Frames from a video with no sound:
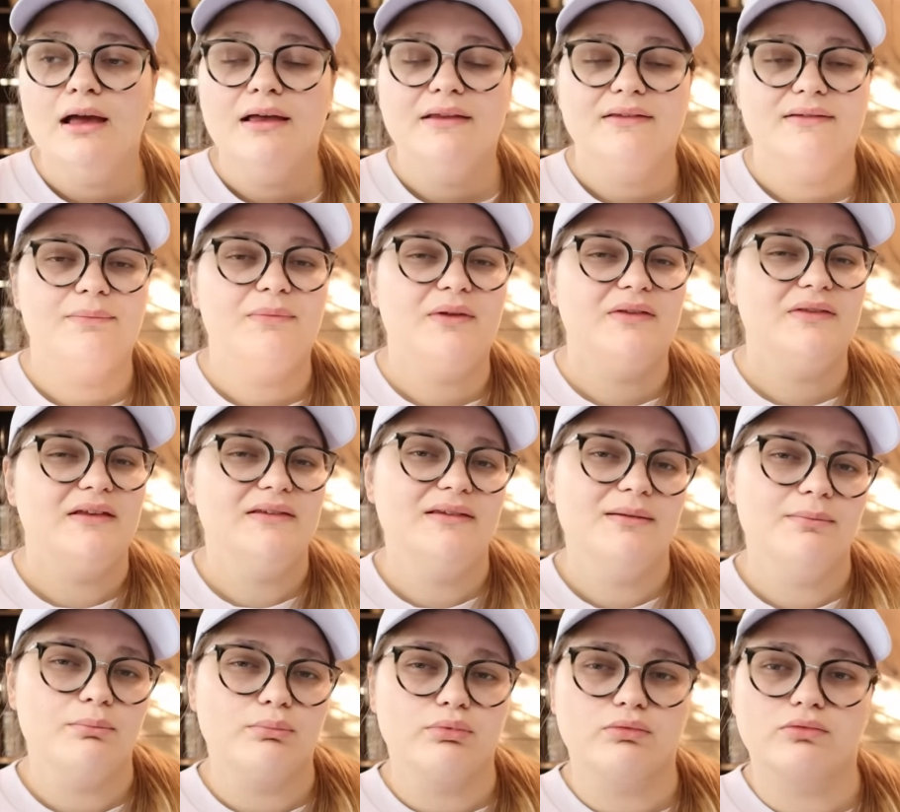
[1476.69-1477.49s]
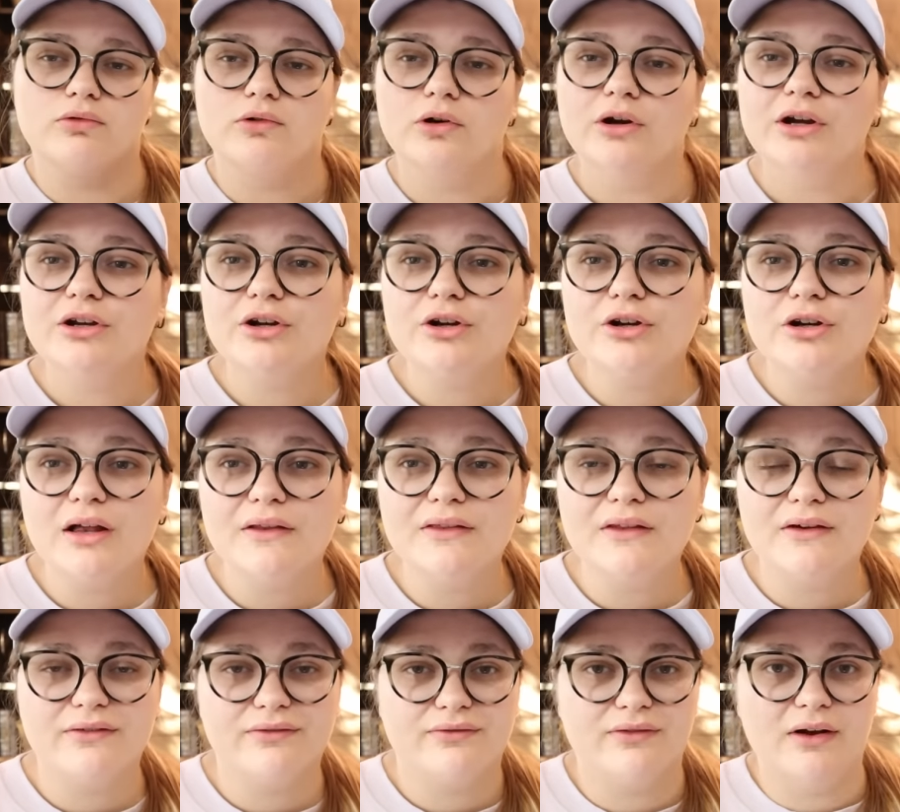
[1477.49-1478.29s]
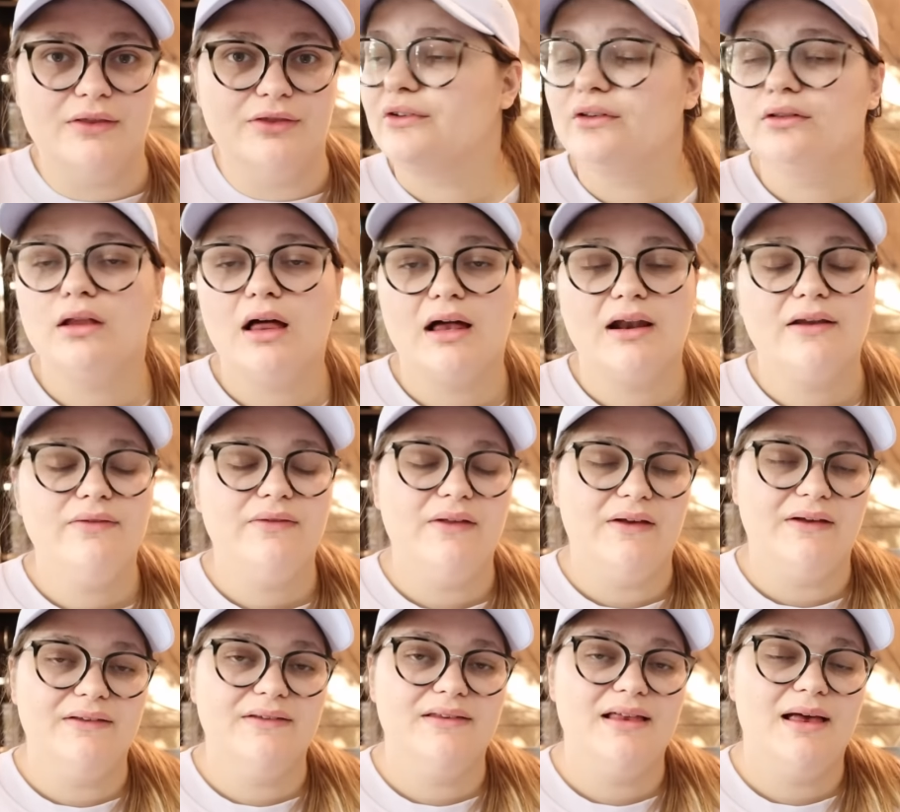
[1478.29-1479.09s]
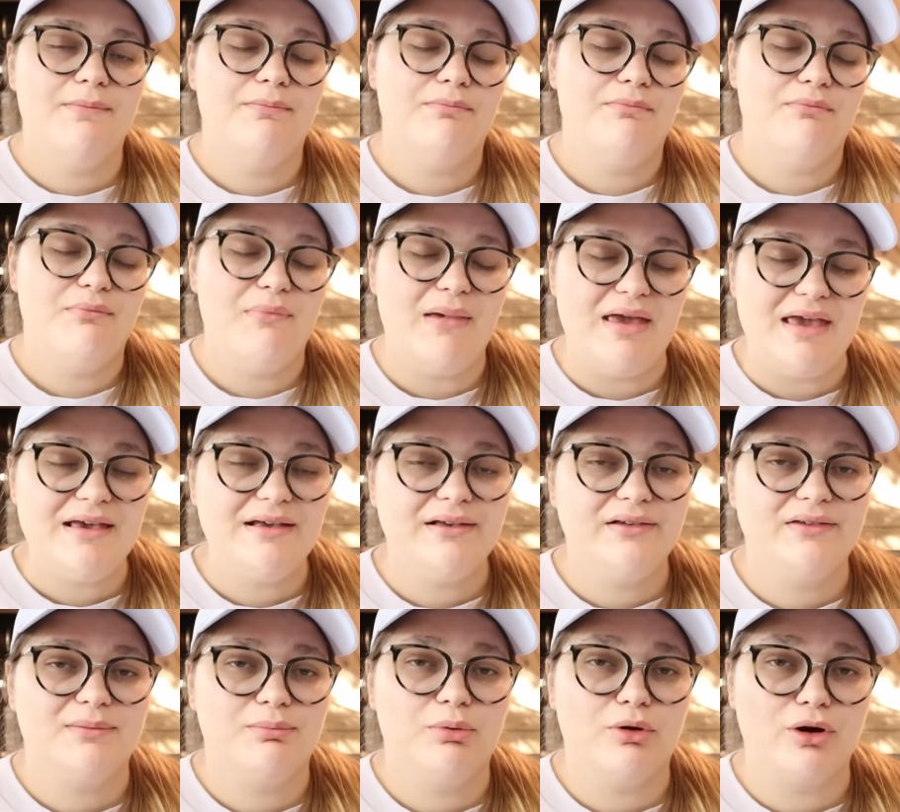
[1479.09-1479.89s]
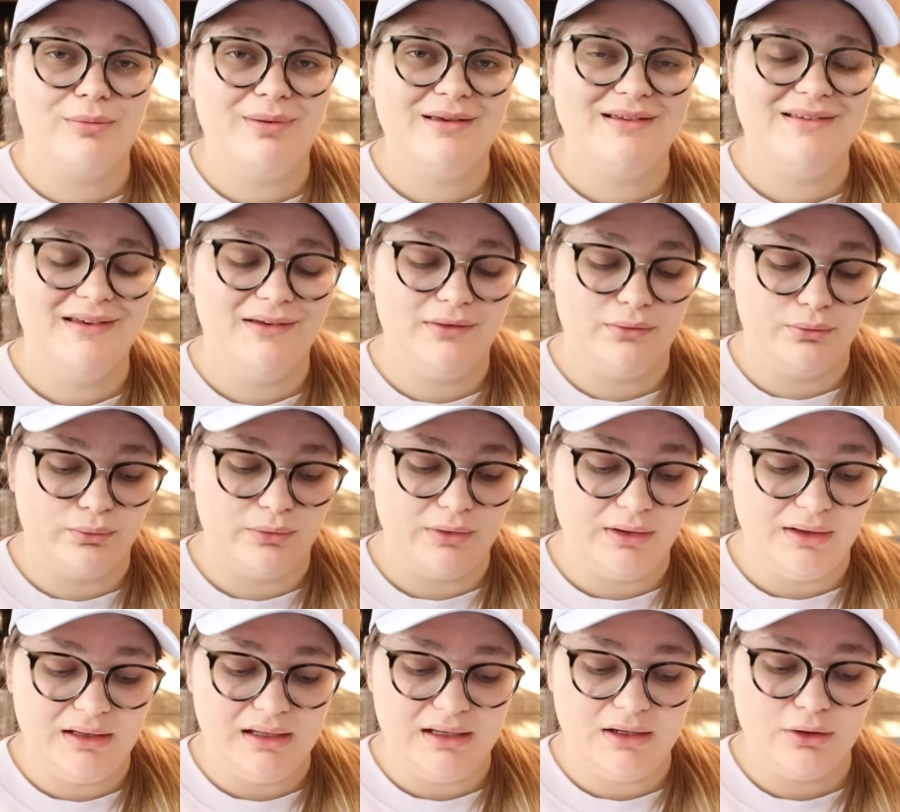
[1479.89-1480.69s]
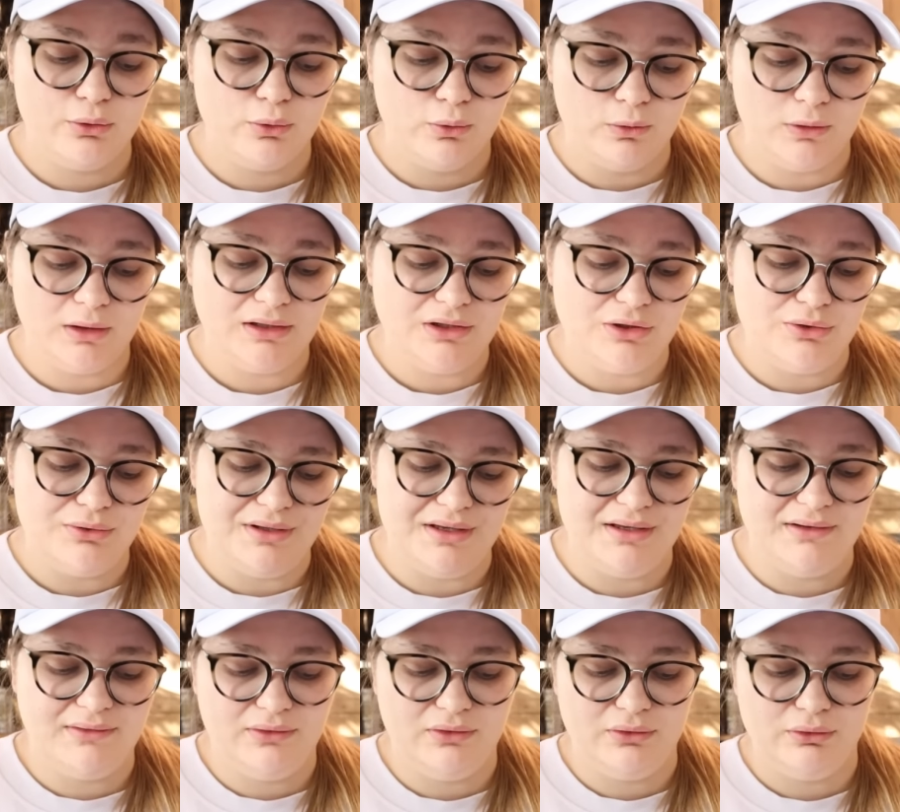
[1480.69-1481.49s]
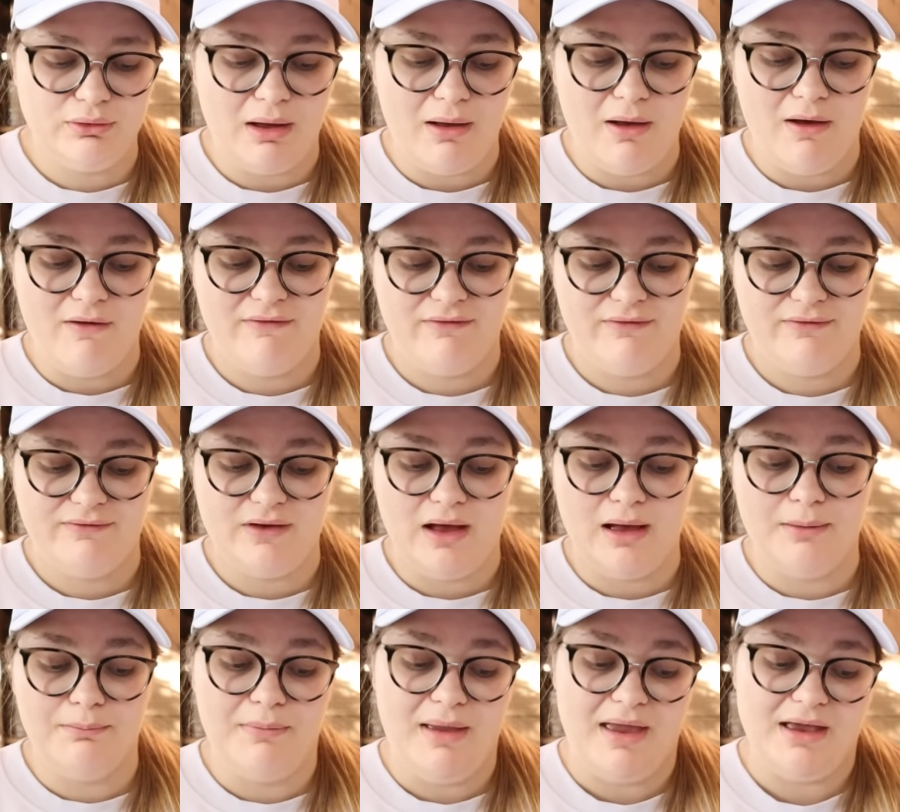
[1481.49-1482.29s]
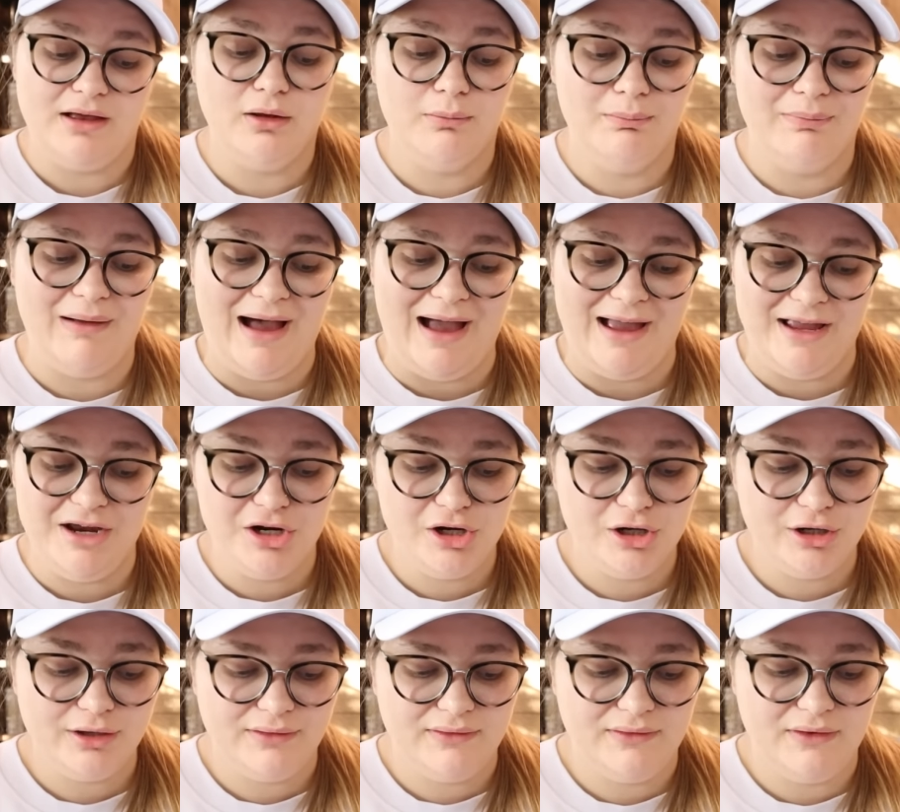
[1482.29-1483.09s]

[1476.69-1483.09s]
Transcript: something that's embroidered on the front, a lot of things that make sport pieces really cool and unique to a, a male buyer.